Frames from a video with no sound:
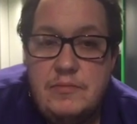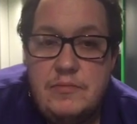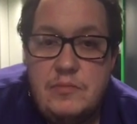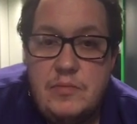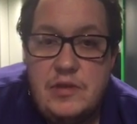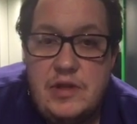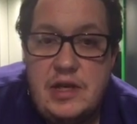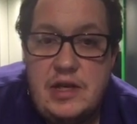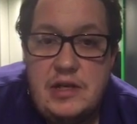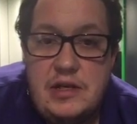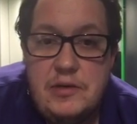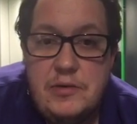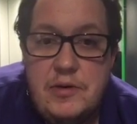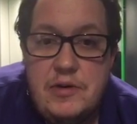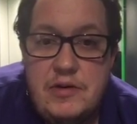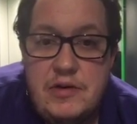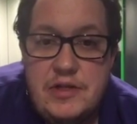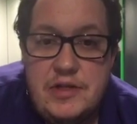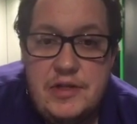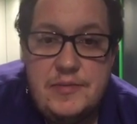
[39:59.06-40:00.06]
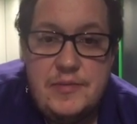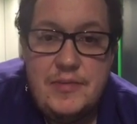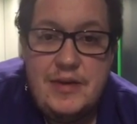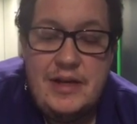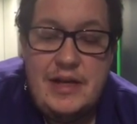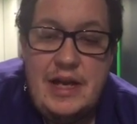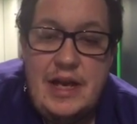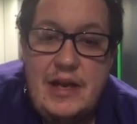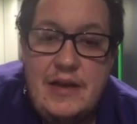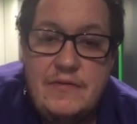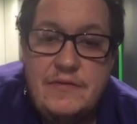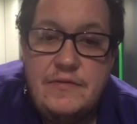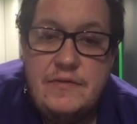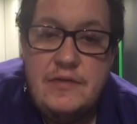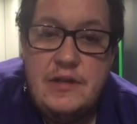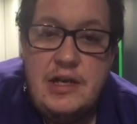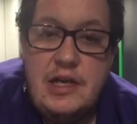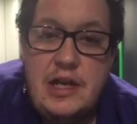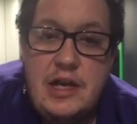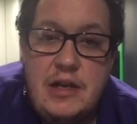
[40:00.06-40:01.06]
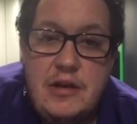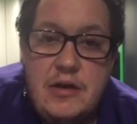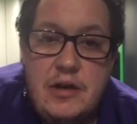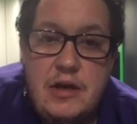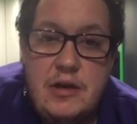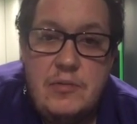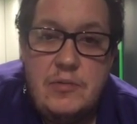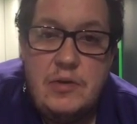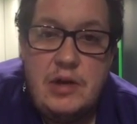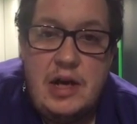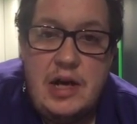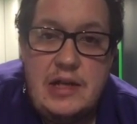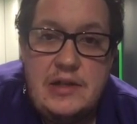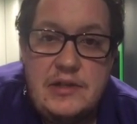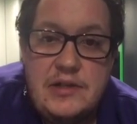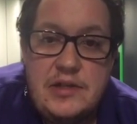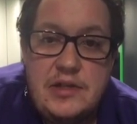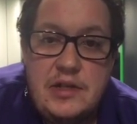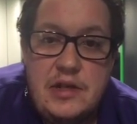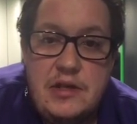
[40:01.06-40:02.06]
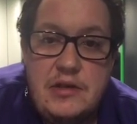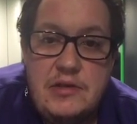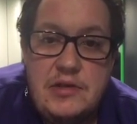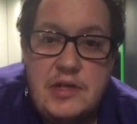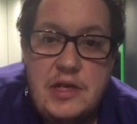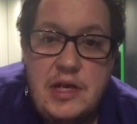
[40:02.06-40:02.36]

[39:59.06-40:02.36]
with any queries you might have, and we'll answer those.